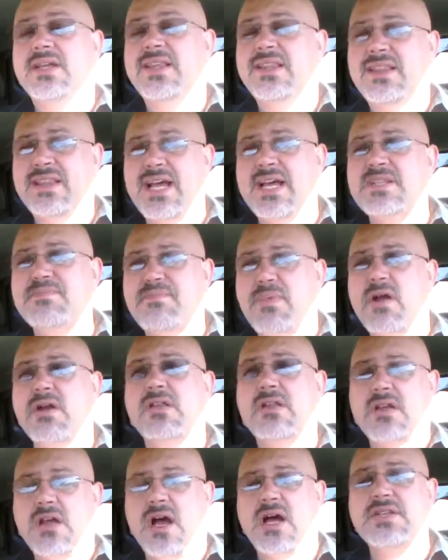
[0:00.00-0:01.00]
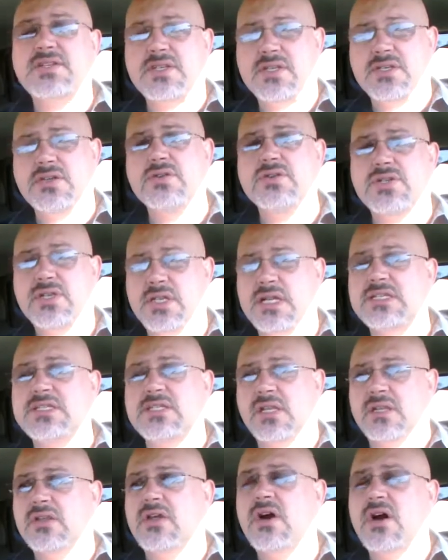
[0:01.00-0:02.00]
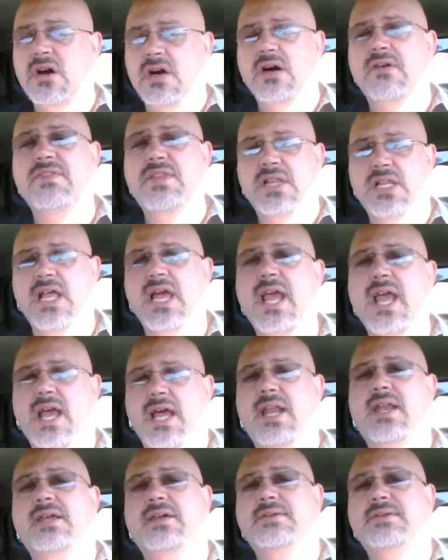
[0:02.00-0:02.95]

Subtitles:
that's part of the Constitution. That's the law of the land.